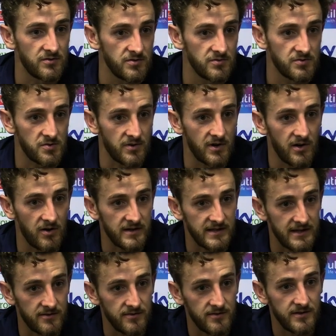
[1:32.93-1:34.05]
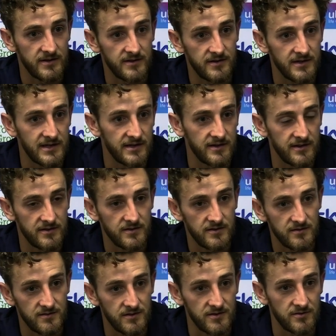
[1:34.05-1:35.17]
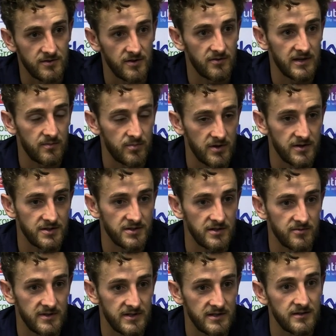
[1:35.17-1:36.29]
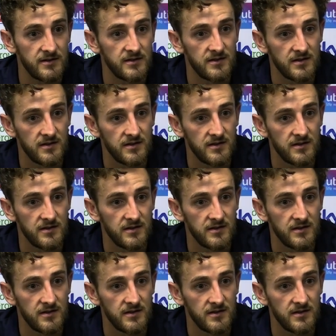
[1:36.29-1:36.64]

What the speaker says: you just want to lock down and you know, don't get punished like we did.